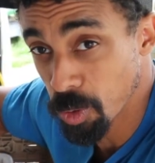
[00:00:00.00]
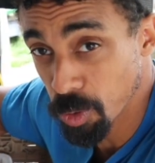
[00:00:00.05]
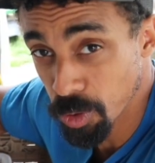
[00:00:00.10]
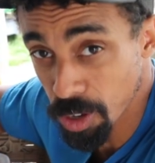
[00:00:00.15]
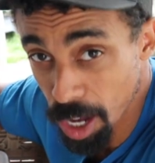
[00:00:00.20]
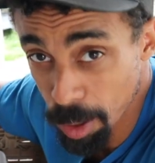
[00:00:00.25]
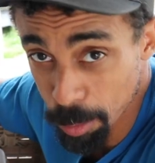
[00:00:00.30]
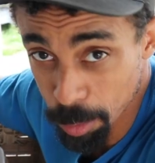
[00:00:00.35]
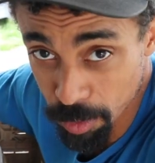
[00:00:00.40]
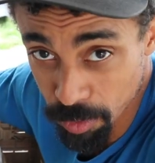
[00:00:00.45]
we're
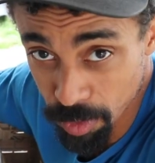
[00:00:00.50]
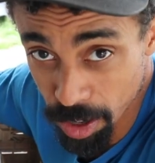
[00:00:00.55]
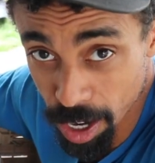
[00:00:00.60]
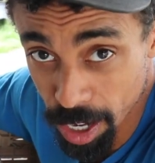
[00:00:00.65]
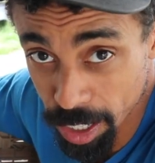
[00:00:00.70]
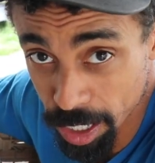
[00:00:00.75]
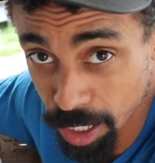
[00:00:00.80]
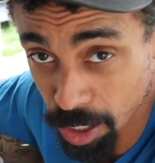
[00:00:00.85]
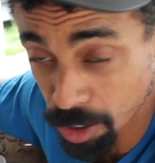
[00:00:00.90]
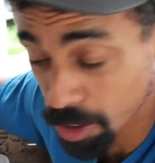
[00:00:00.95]
not
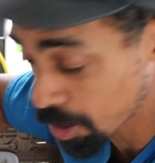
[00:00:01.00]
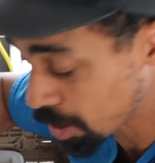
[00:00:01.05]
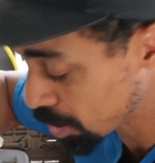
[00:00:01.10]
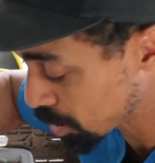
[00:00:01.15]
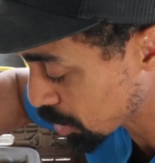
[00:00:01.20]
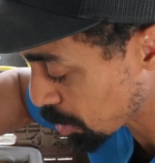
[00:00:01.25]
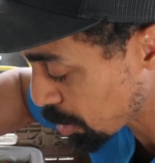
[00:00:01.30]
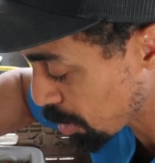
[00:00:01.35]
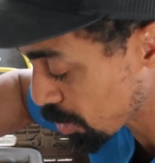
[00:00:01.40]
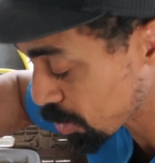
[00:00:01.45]
providing our
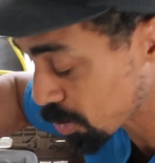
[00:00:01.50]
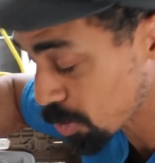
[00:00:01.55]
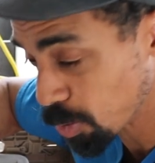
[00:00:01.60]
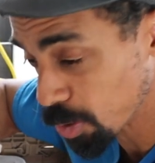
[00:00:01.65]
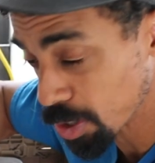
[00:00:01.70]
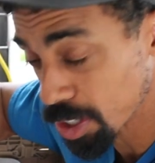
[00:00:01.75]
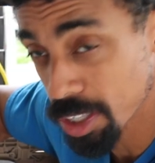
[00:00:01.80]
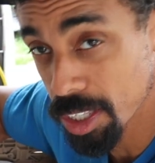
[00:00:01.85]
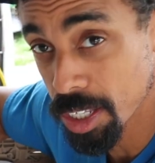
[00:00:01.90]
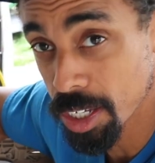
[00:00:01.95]
customers
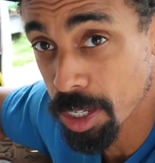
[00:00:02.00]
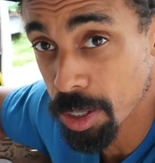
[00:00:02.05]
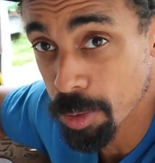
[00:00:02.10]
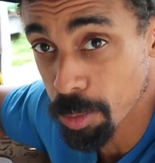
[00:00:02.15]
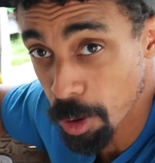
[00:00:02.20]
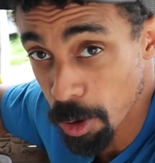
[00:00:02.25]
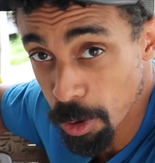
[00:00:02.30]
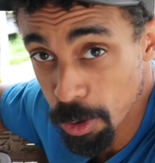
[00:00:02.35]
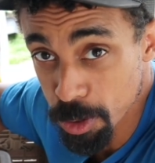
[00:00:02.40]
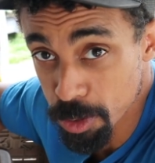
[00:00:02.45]
with
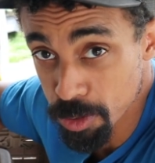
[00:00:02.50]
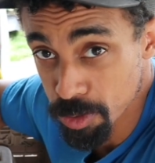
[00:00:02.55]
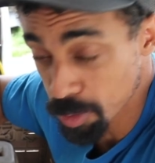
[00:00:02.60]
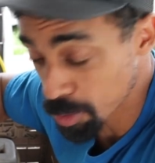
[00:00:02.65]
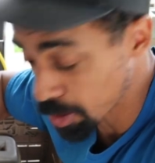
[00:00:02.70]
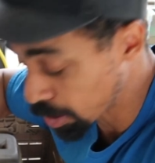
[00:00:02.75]
produce from